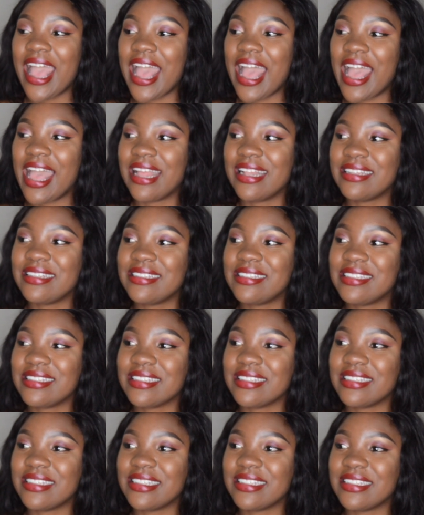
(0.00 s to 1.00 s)
And
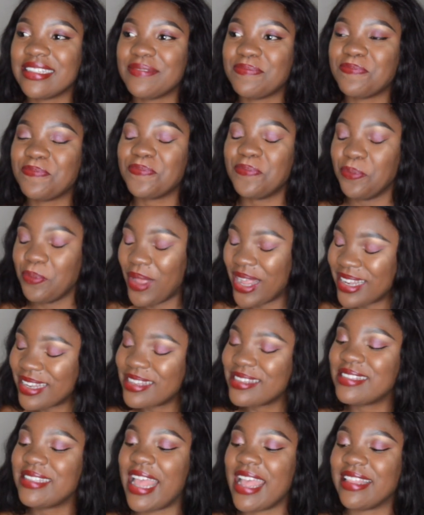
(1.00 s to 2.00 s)

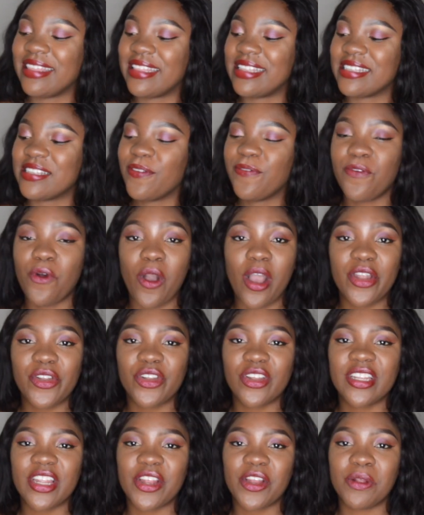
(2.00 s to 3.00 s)
understand this,
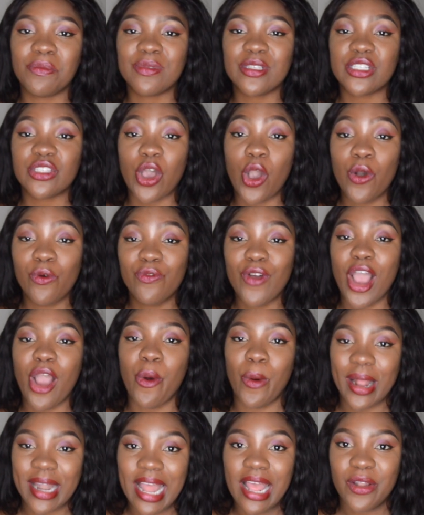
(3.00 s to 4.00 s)
400 dirhams is over
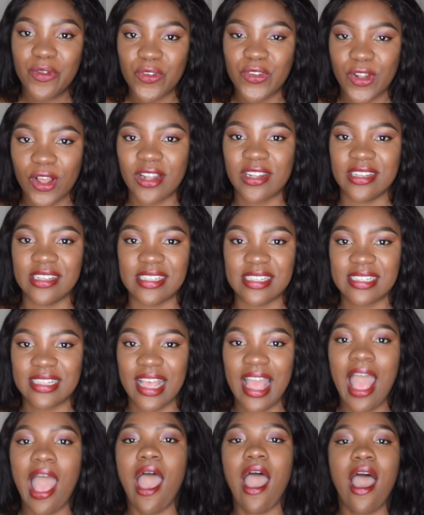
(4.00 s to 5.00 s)
$100
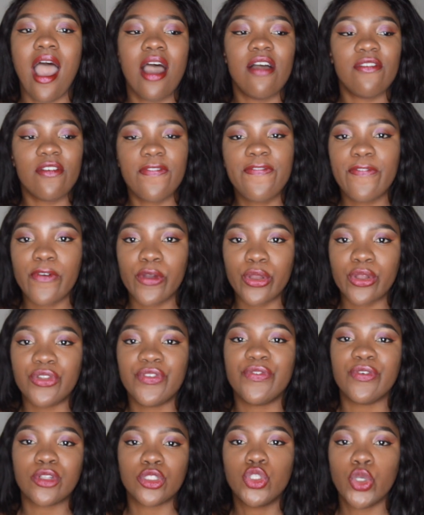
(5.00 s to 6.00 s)
for food
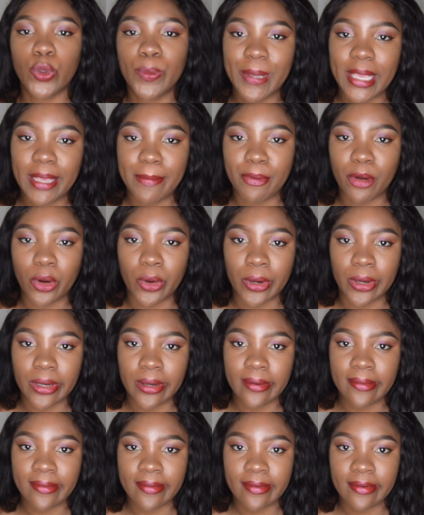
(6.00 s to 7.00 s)
for two people.
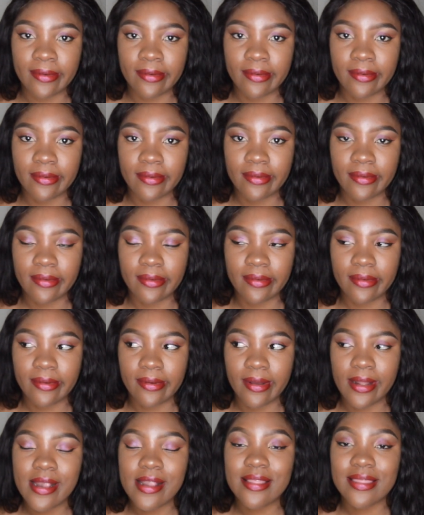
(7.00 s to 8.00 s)

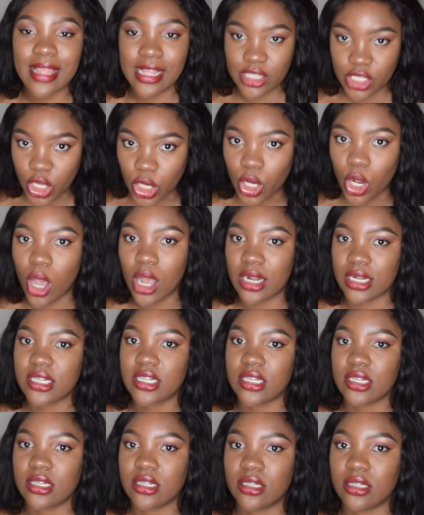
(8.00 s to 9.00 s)
That's a
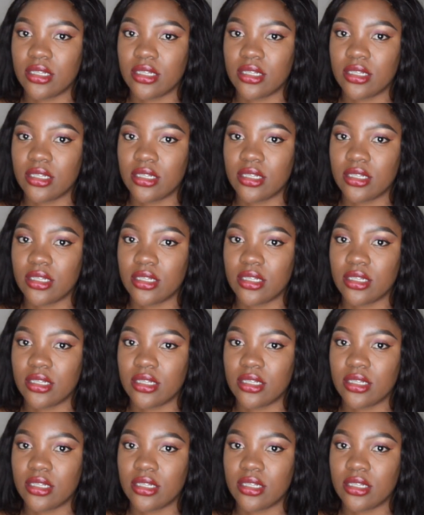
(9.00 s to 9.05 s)
lot.